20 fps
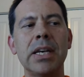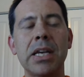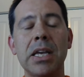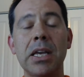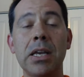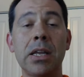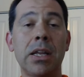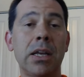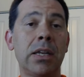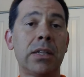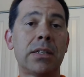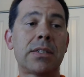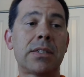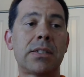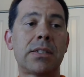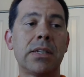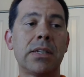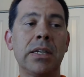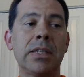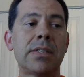it,
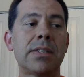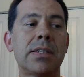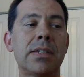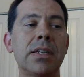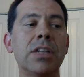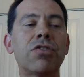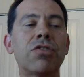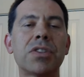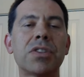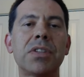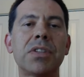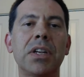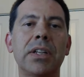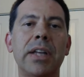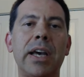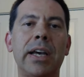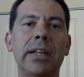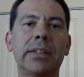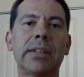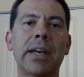it's it's interesting
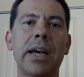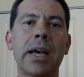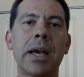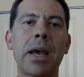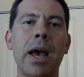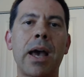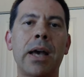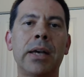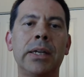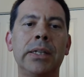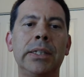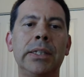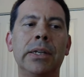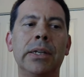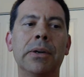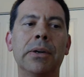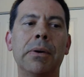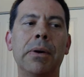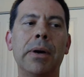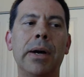that I, I you
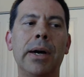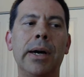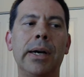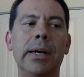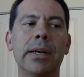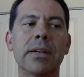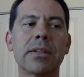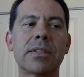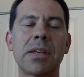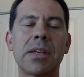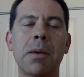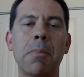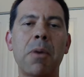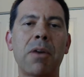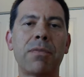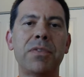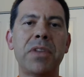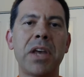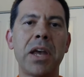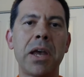know uh, some
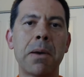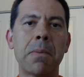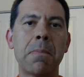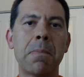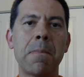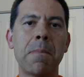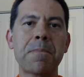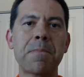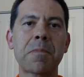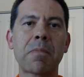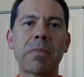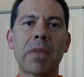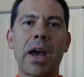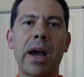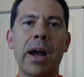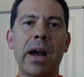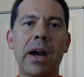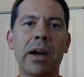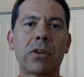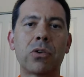of them
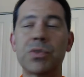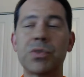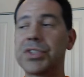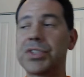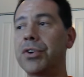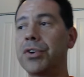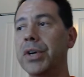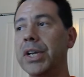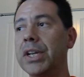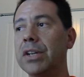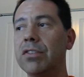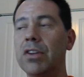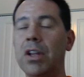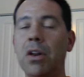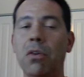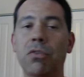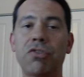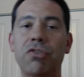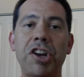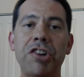are considering you
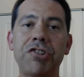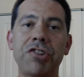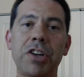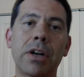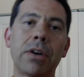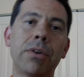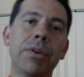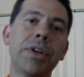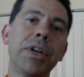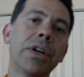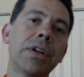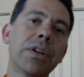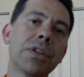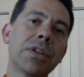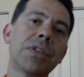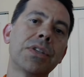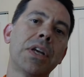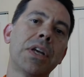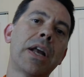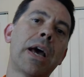know changing
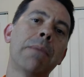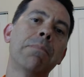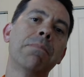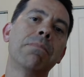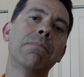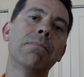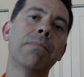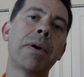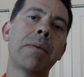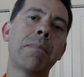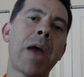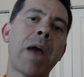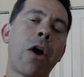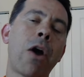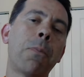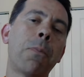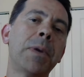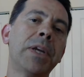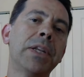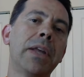careers and I'm
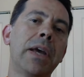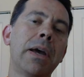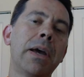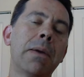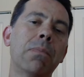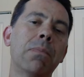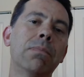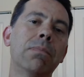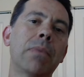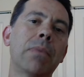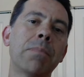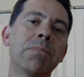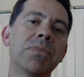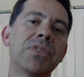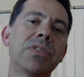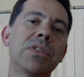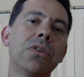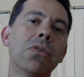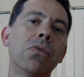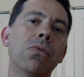helping them. I'm
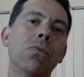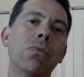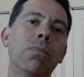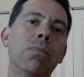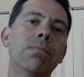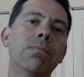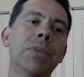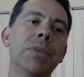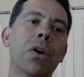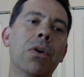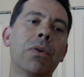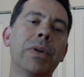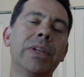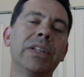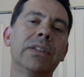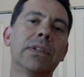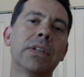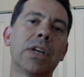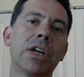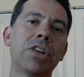still, you know,
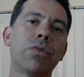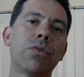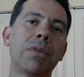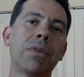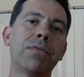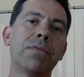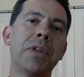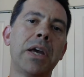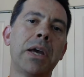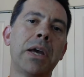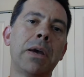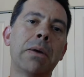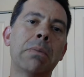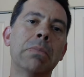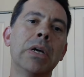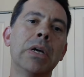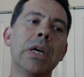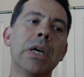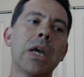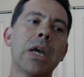in touch with them.
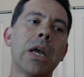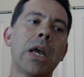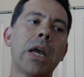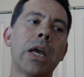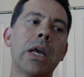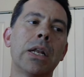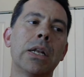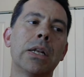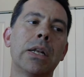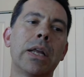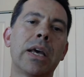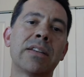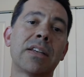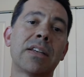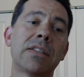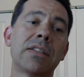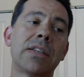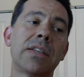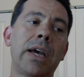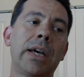And as
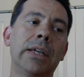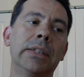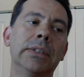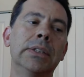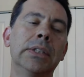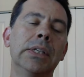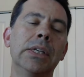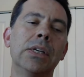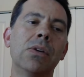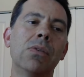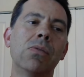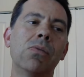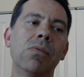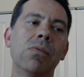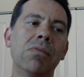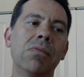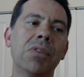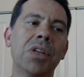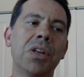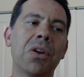I said,
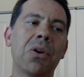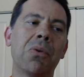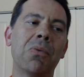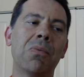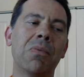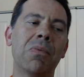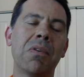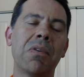you know,